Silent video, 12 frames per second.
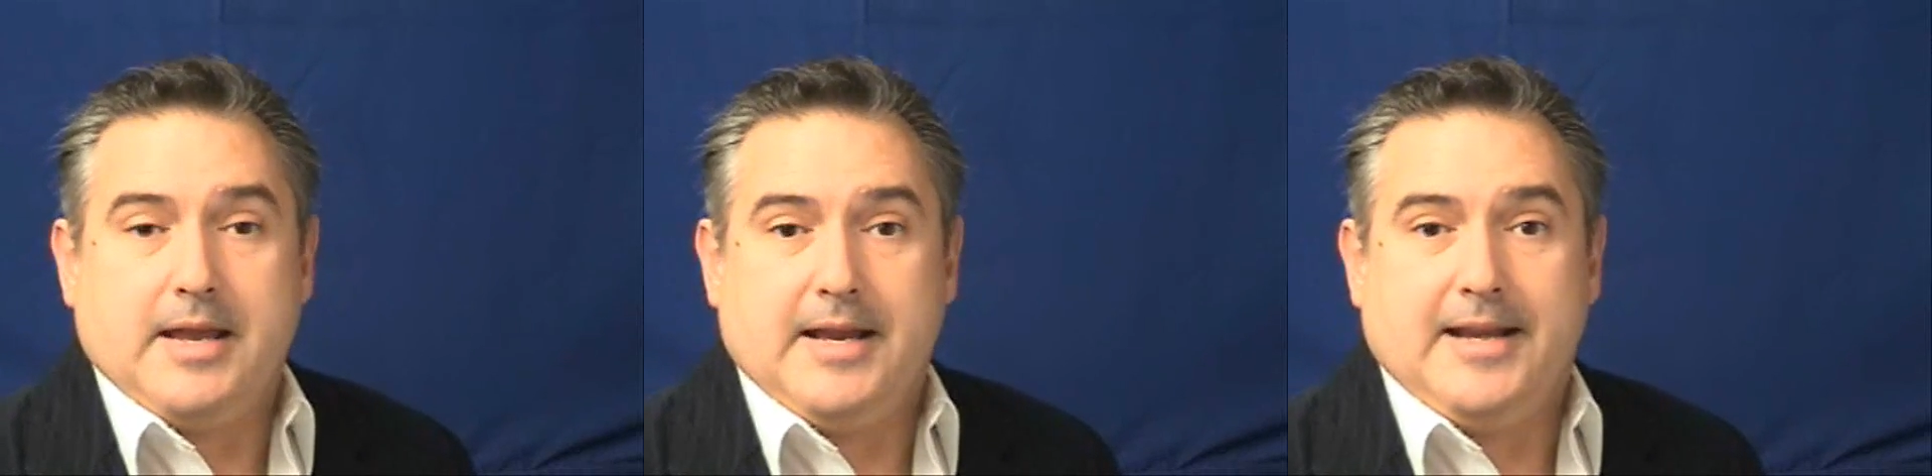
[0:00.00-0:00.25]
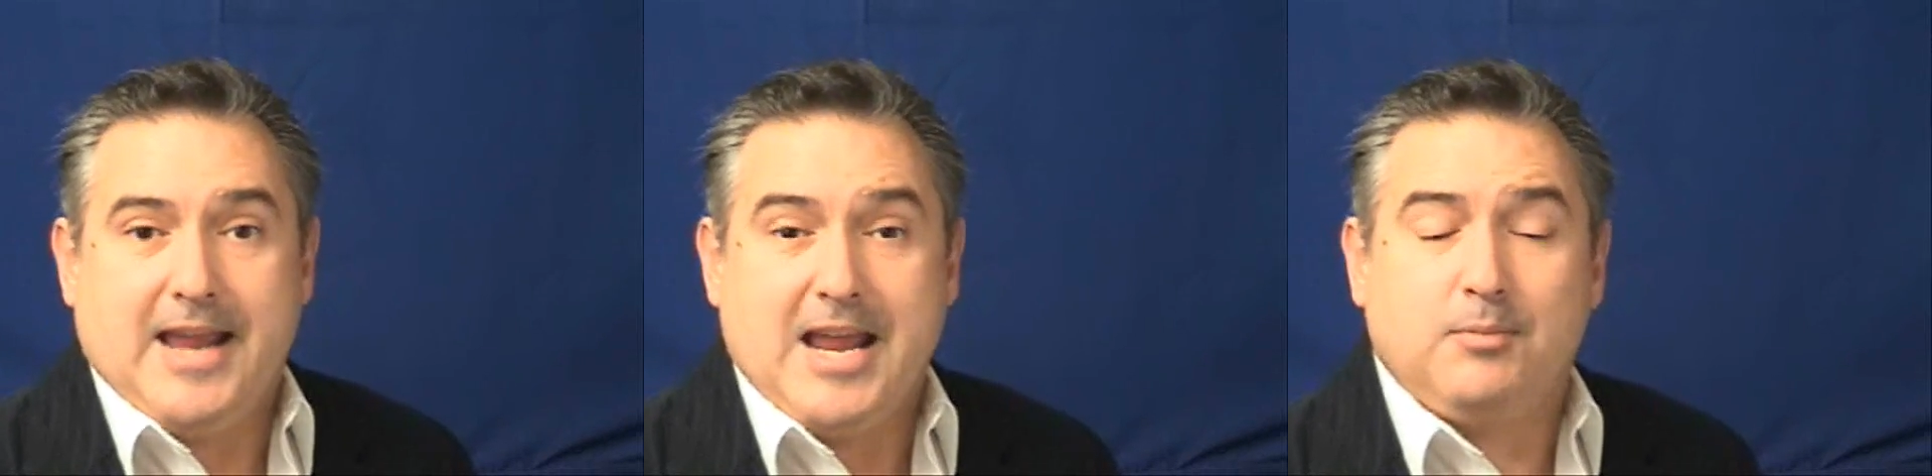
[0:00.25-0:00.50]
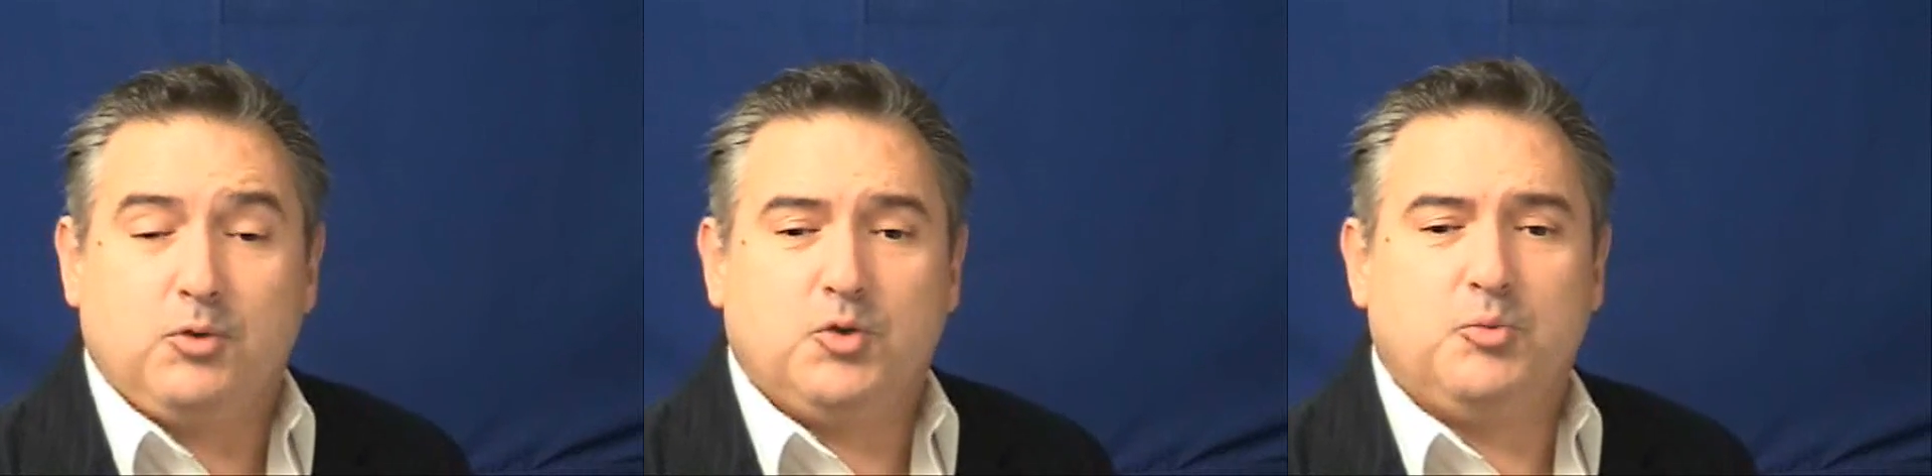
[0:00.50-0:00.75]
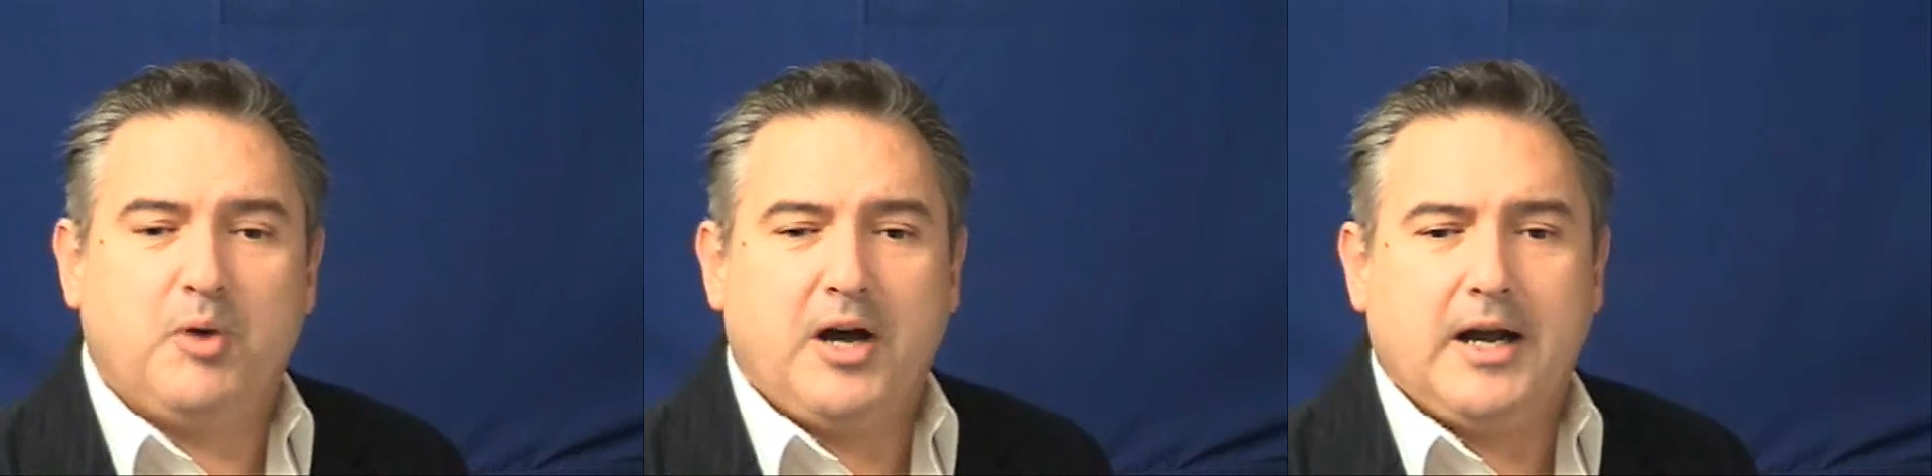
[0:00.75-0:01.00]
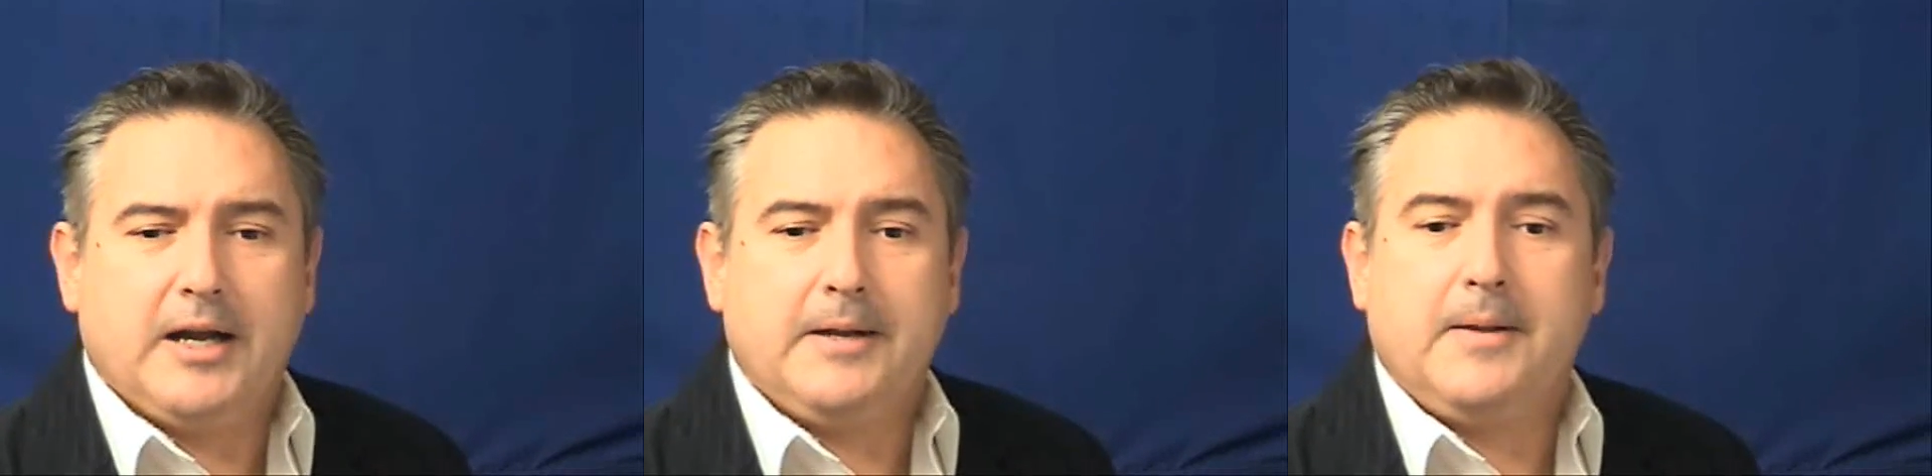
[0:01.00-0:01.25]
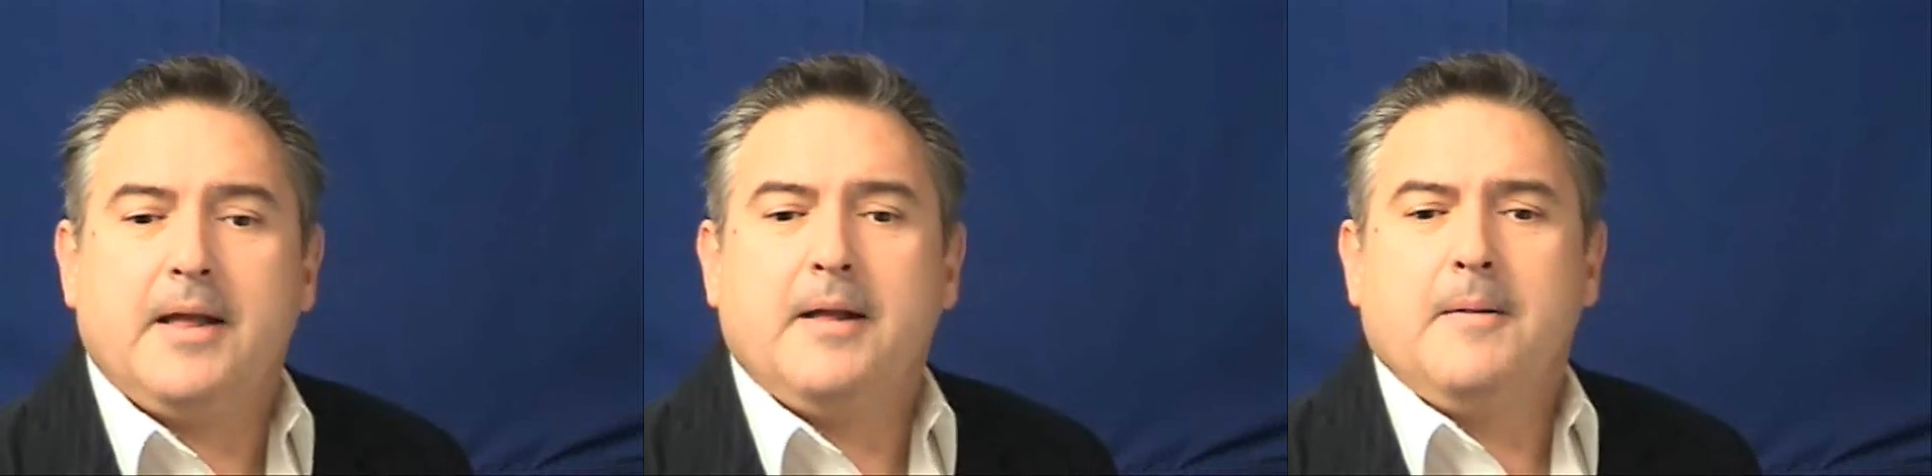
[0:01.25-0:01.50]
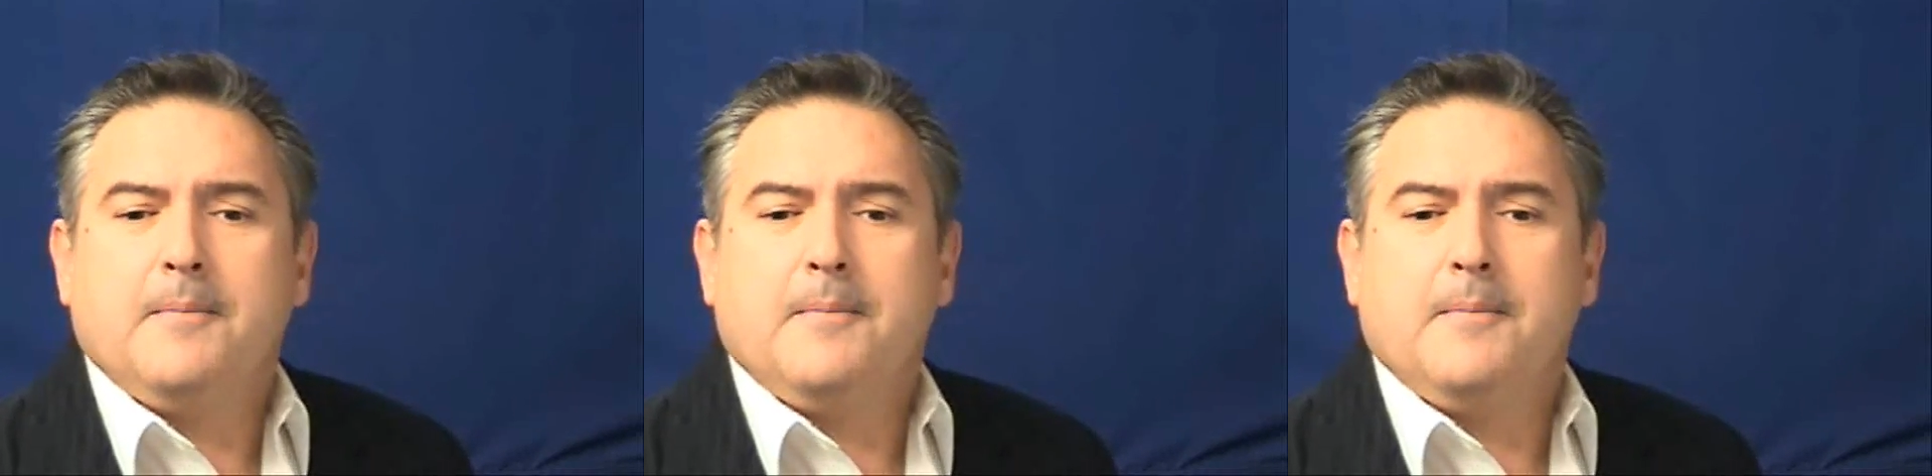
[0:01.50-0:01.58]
enabled by